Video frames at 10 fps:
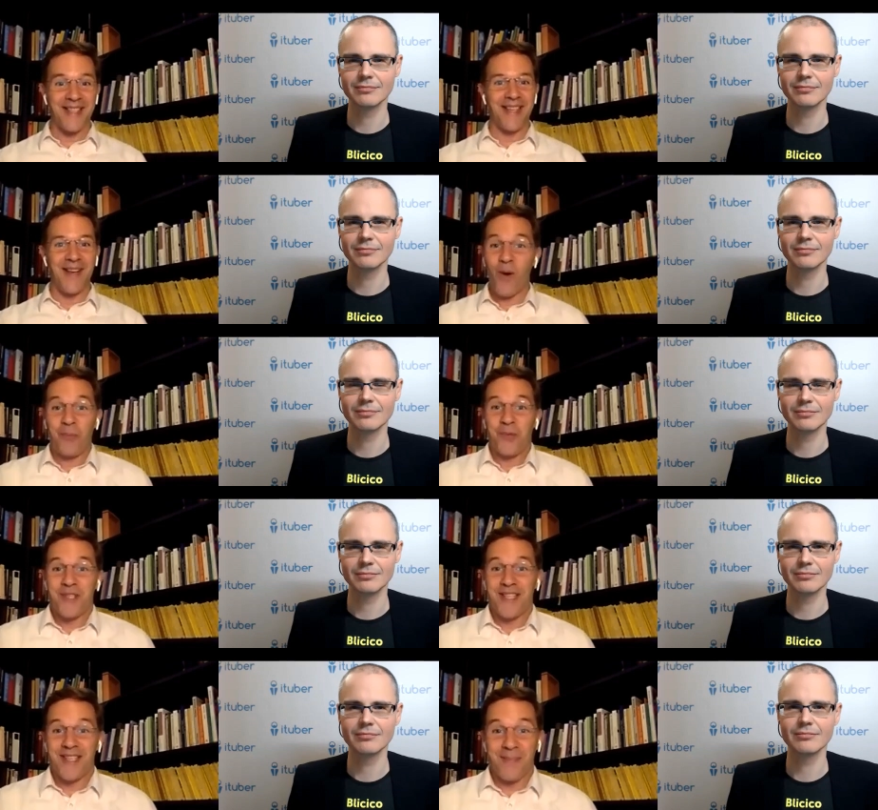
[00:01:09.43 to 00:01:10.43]
Speaker 1: hope to
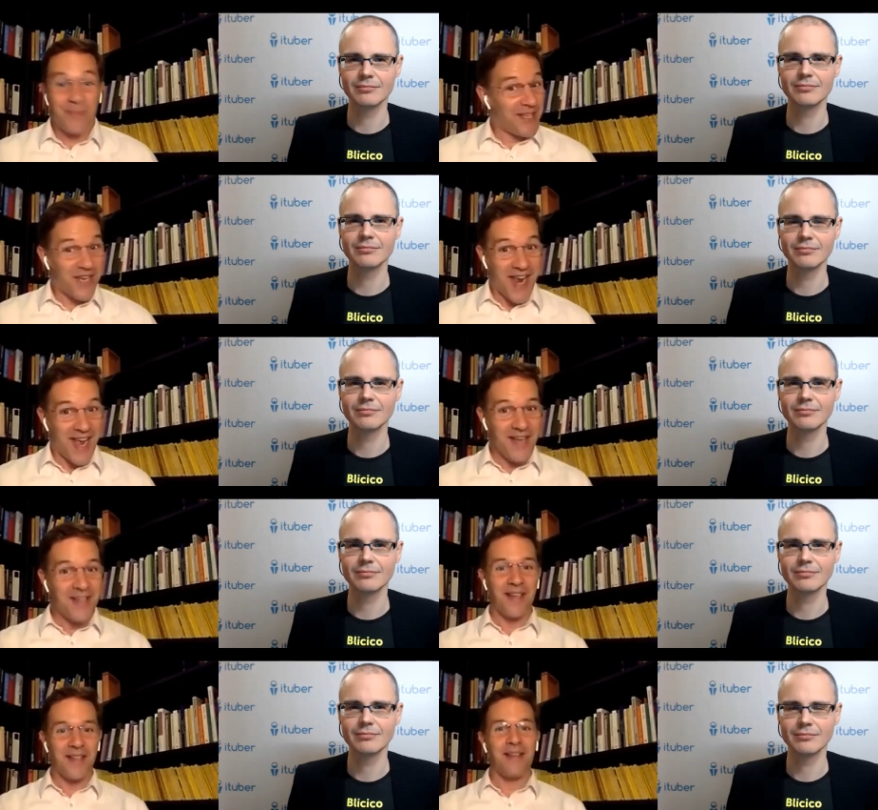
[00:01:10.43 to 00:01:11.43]
see a big change,
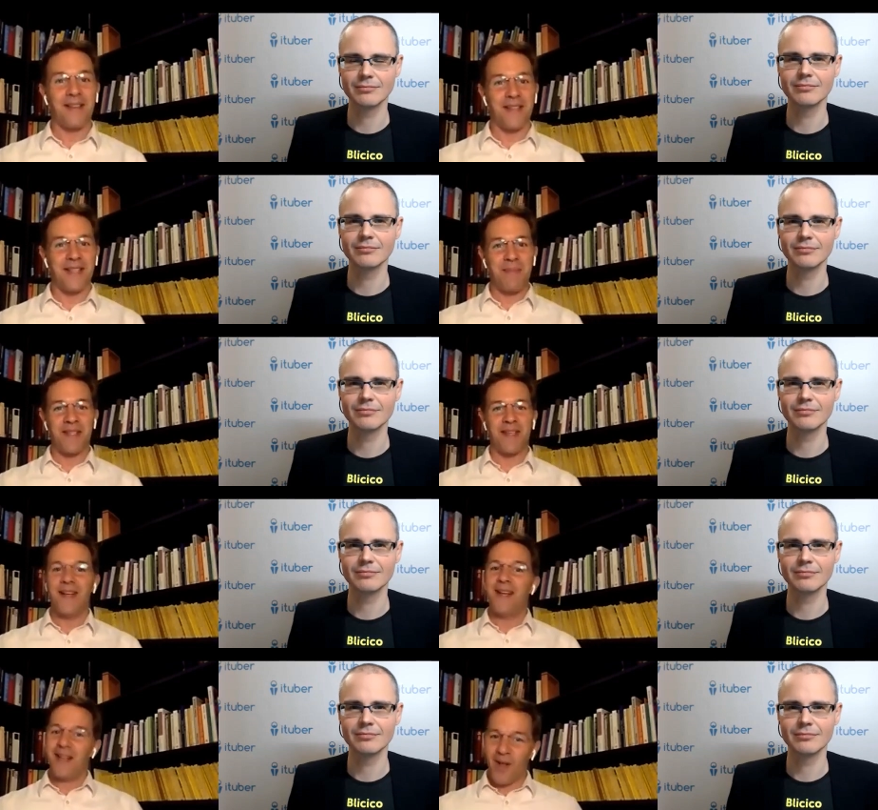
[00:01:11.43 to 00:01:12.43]
and it seems
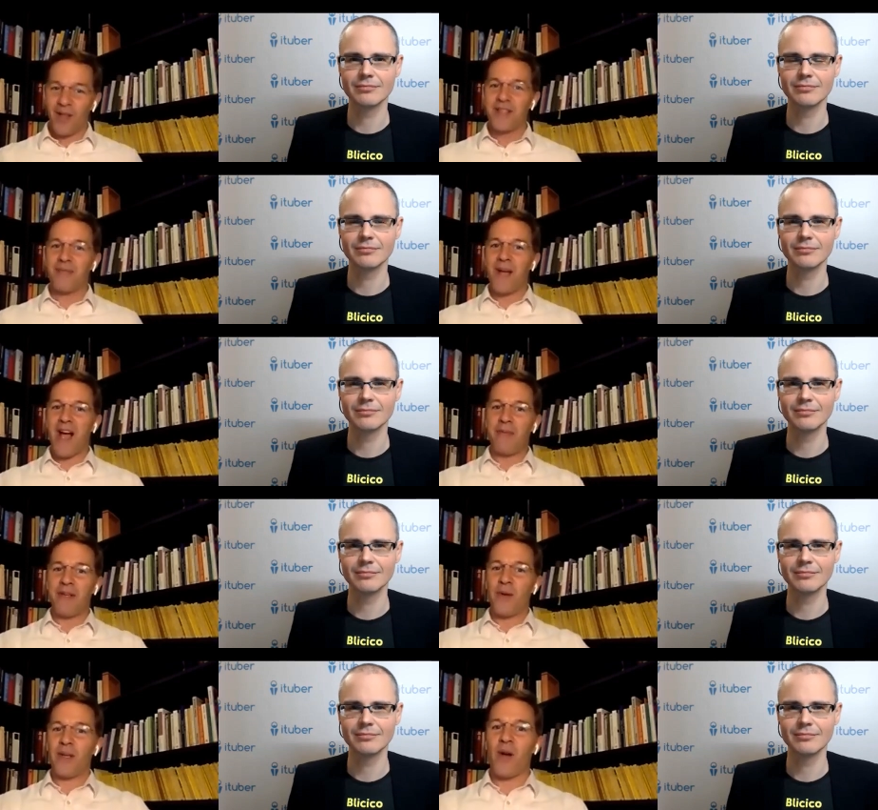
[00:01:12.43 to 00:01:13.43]
lots happening
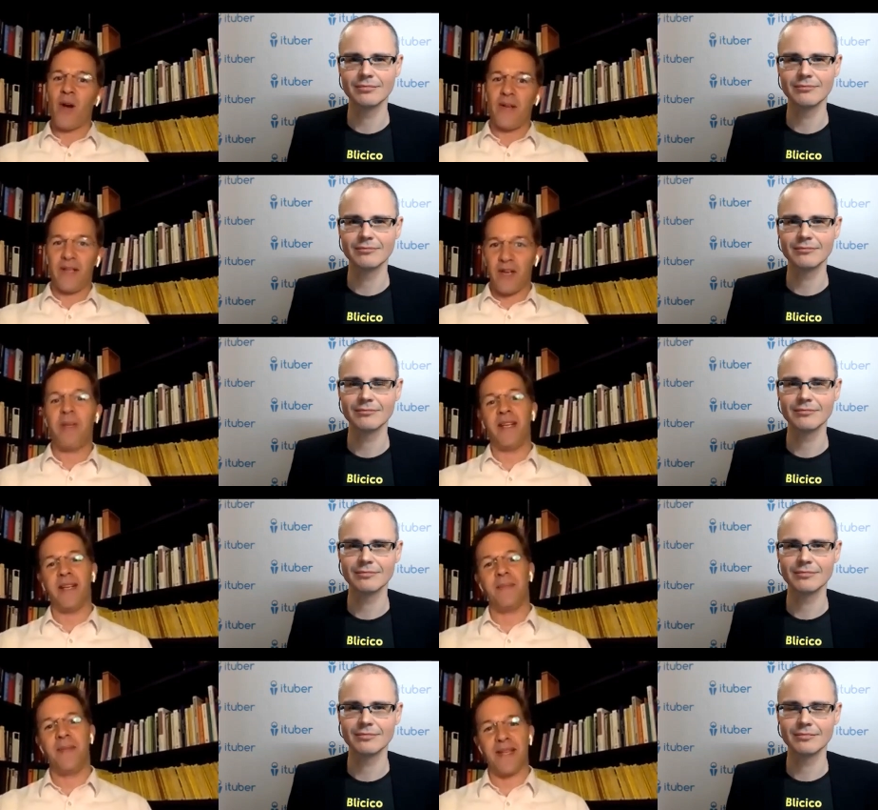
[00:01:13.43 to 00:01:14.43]
going on in Armenia.
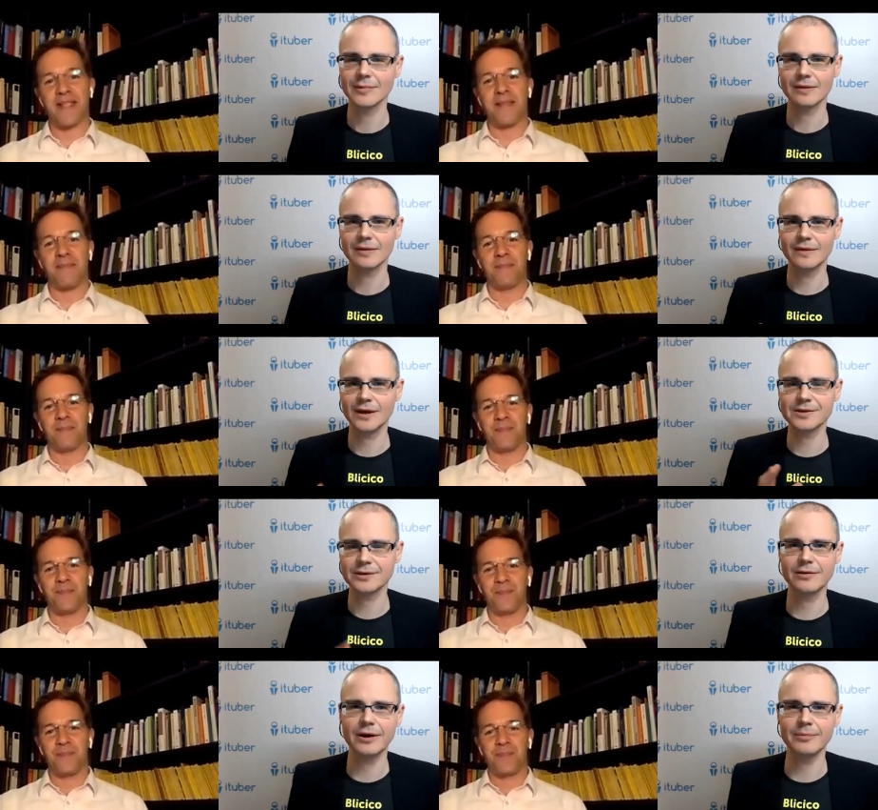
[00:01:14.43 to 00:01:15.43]
Yes.
Speaker 2: That's
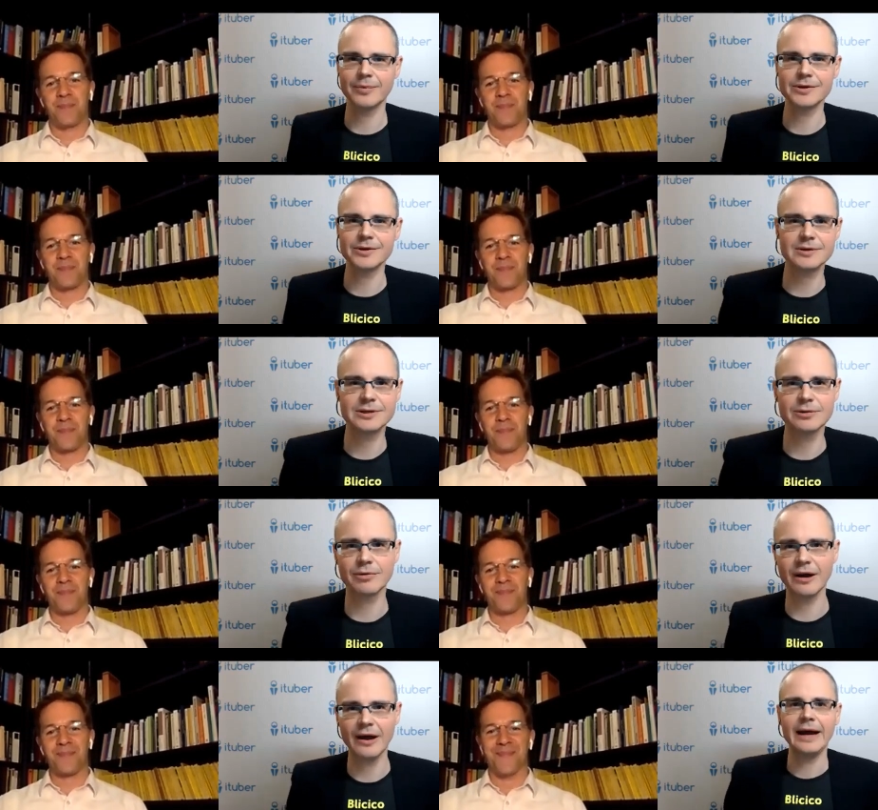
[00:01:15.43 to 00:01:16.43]
a great personal
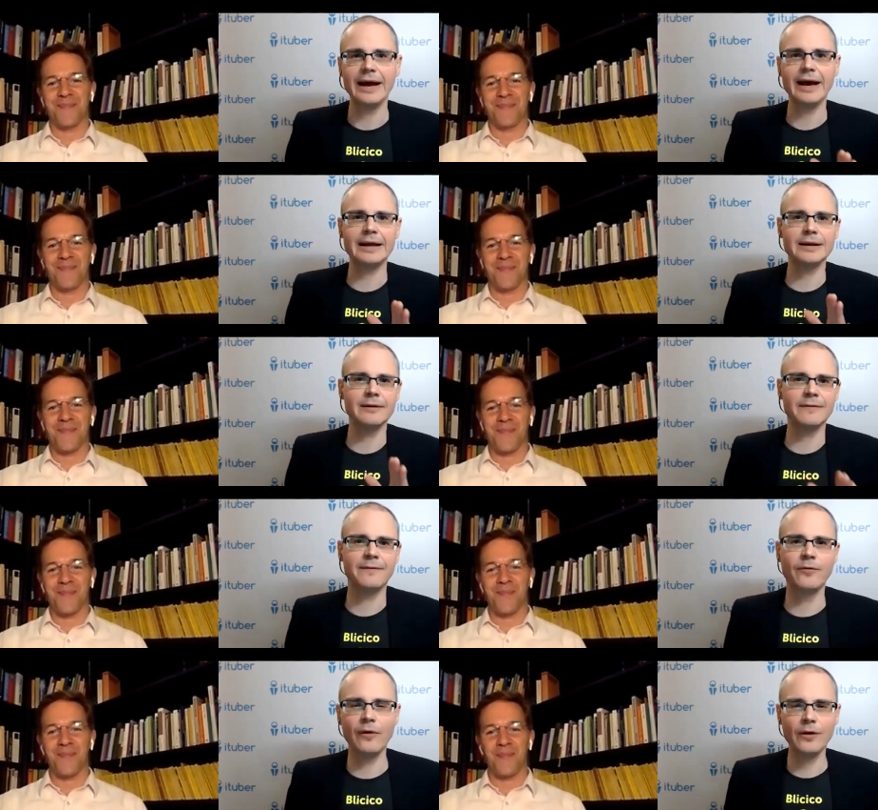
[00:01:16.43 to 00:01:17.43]
story. And
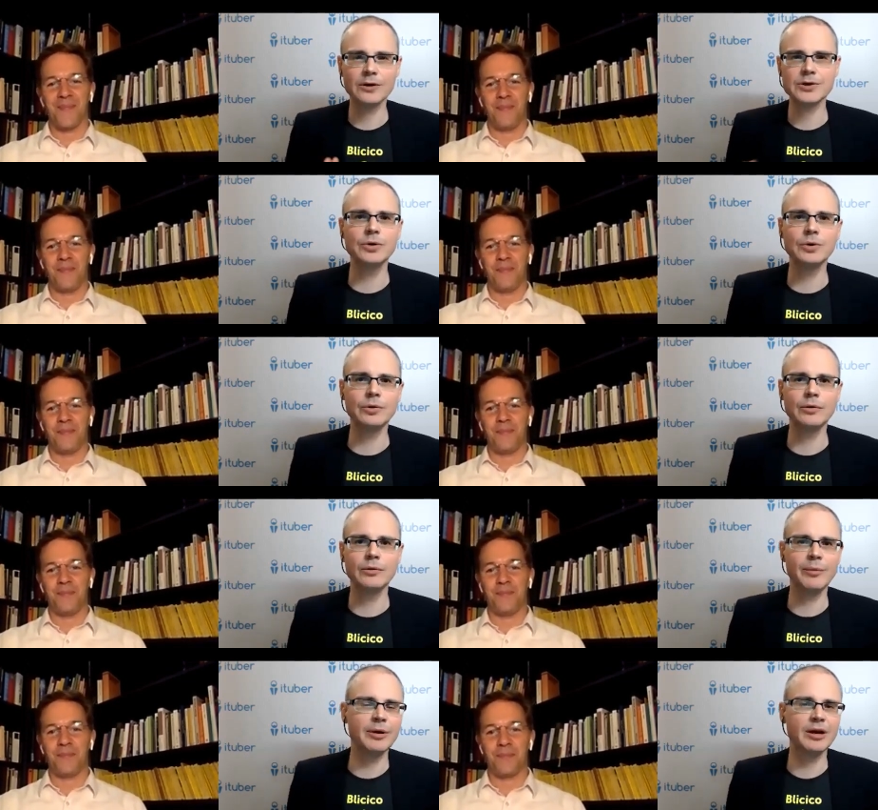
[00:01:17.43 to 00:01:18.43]
for those who
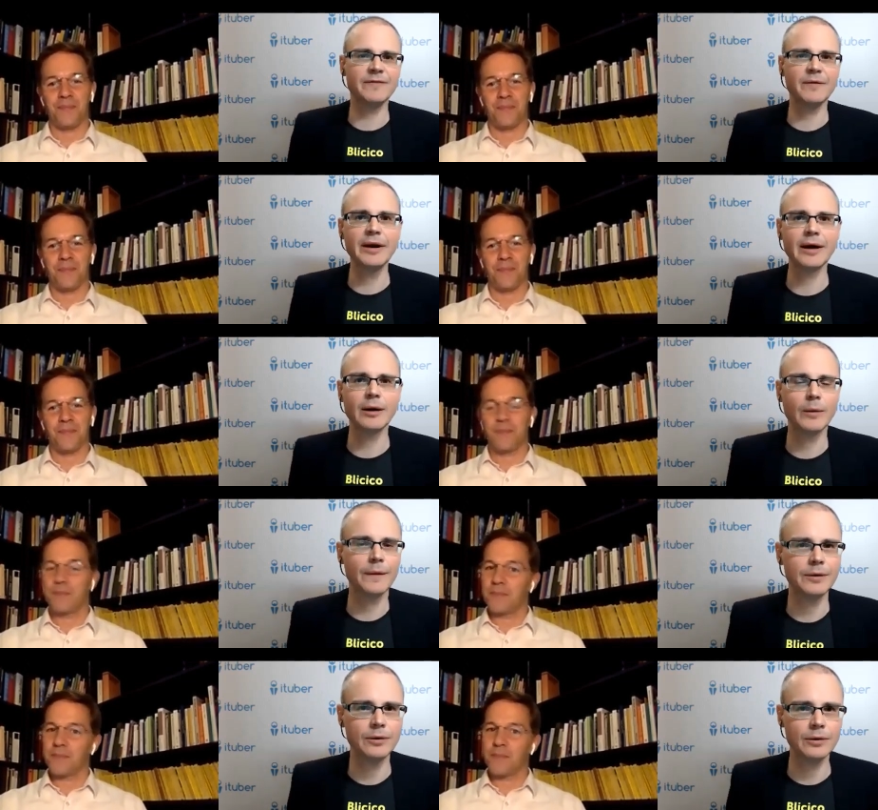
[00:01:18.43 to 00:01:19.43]
may be not familiar
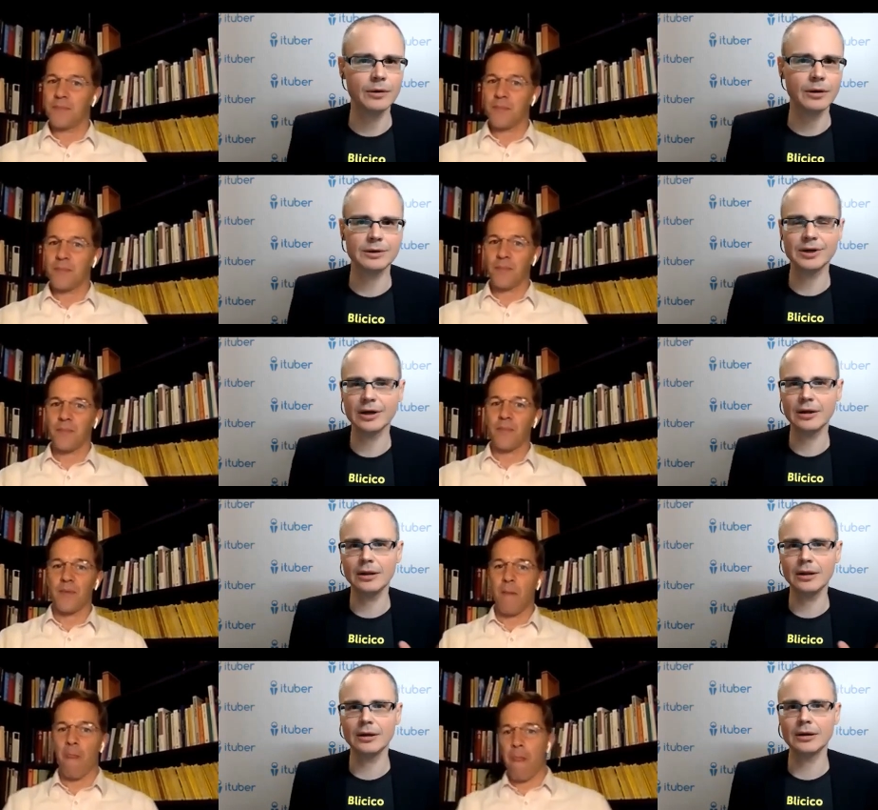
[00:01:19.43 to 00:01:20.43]
with you,
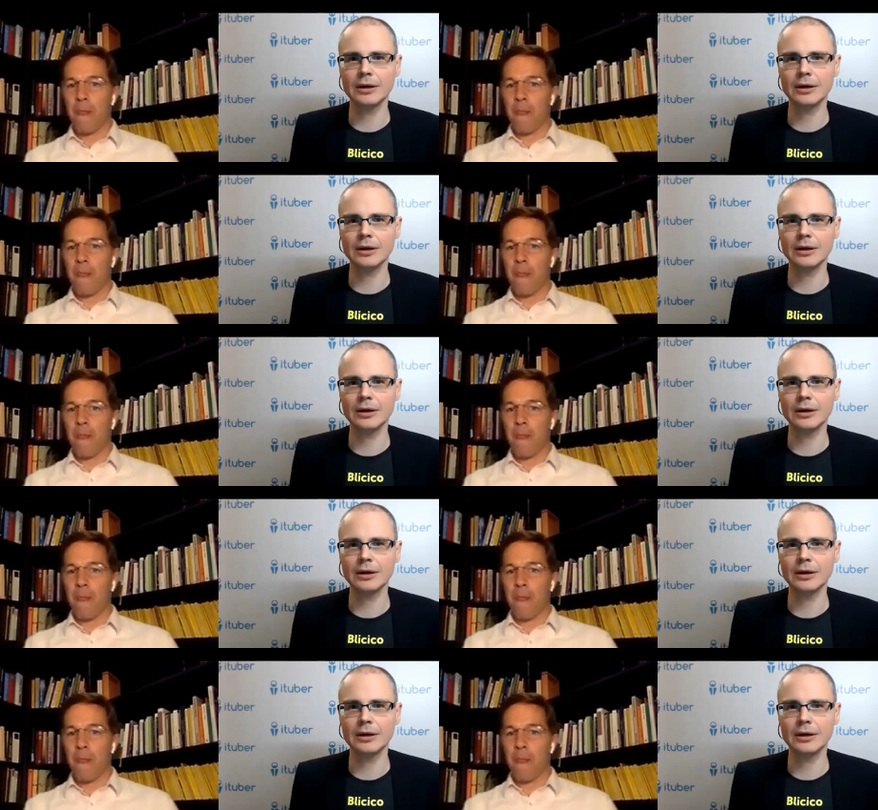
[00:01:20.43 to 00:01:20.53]
tell